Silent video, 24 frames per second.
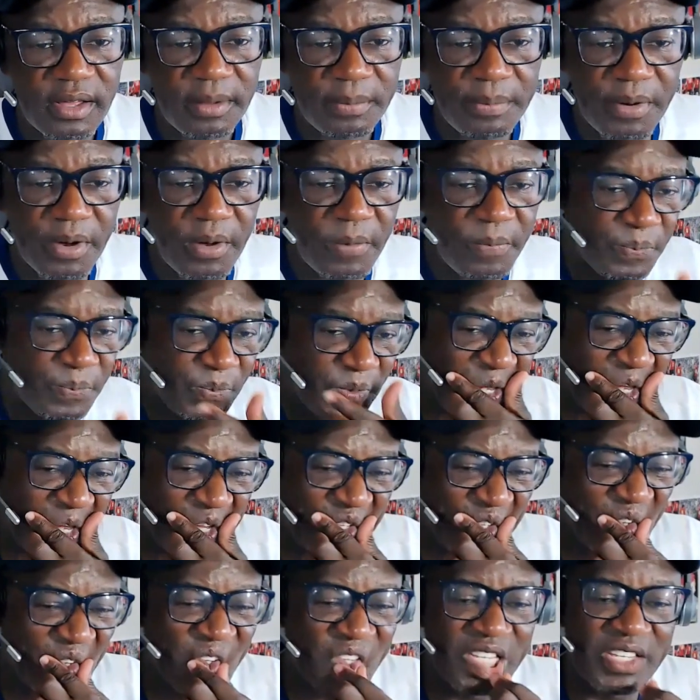But
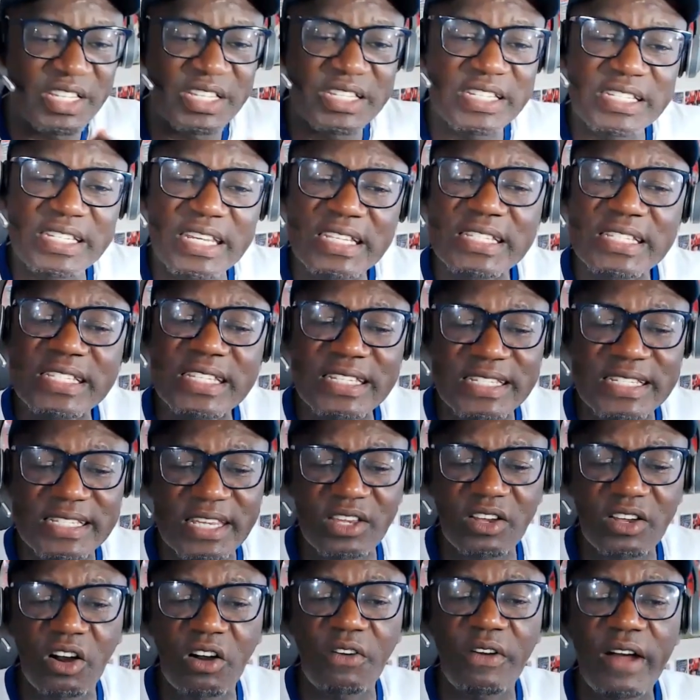it's the
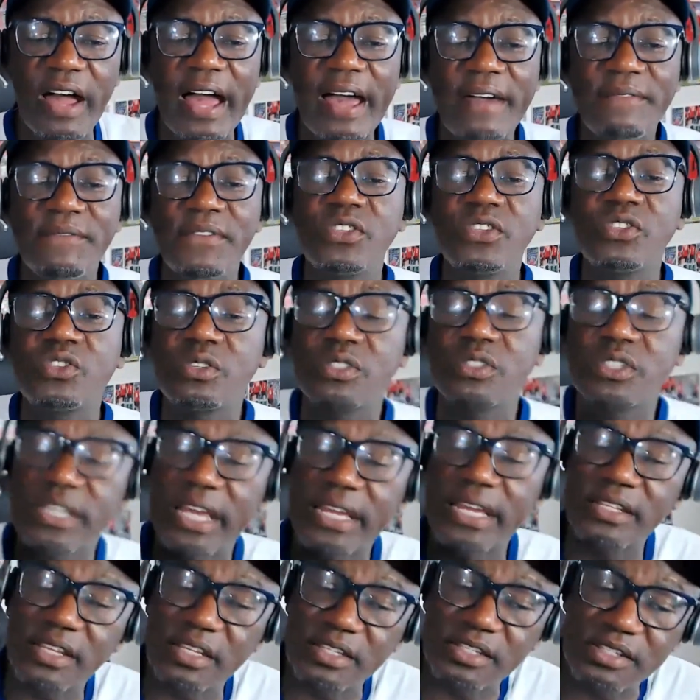consistency of having to
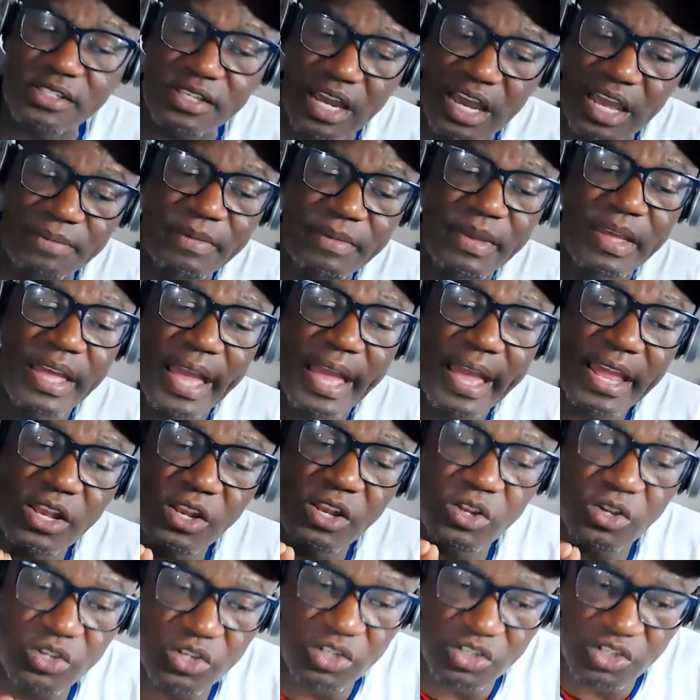take the time and
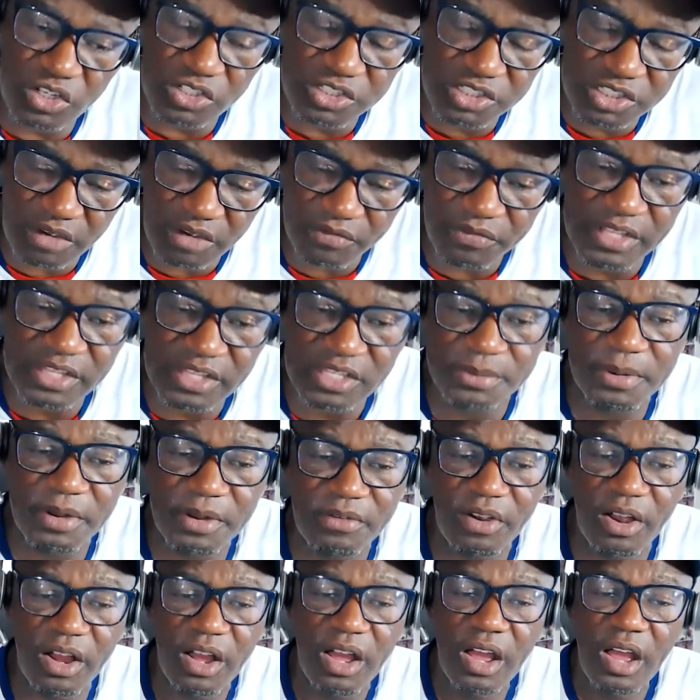look at yourself in the
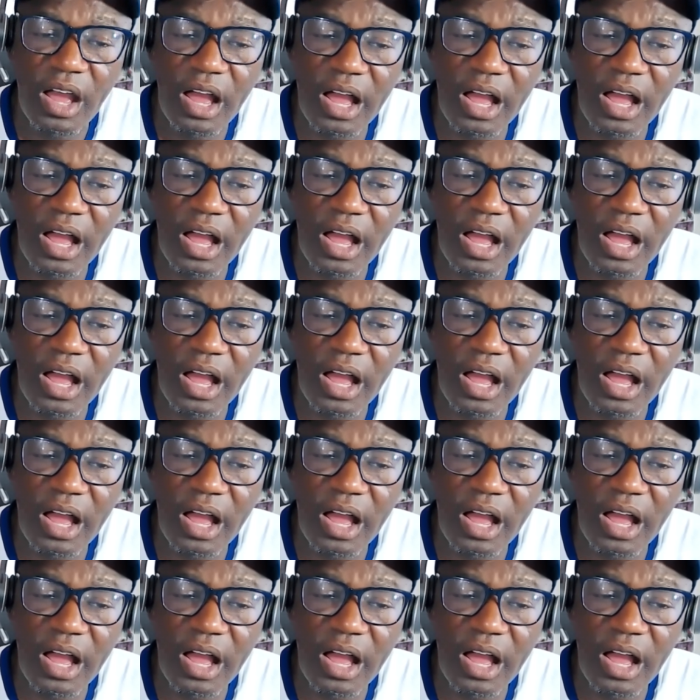mirror.